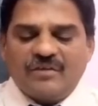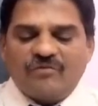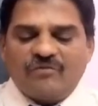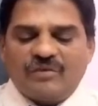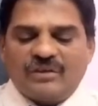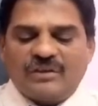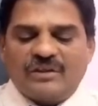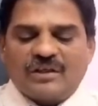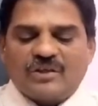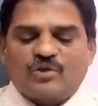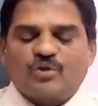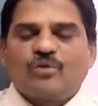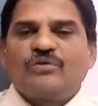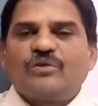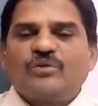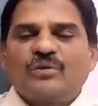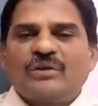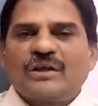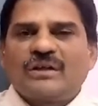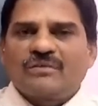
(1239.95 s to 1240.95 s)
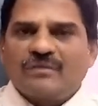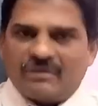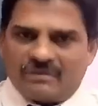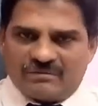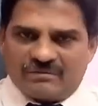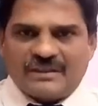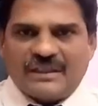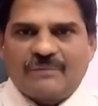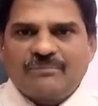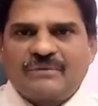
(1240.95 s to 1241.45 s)
with the Soviet Union.
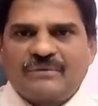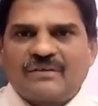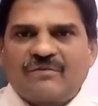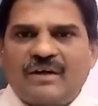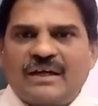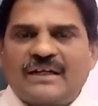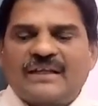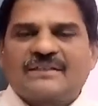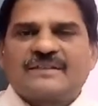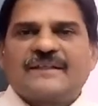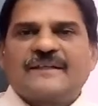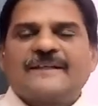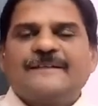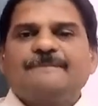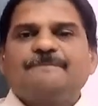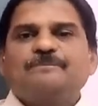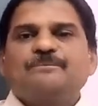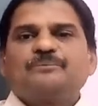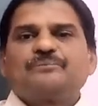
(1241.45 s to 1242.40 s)
Same thing what I said.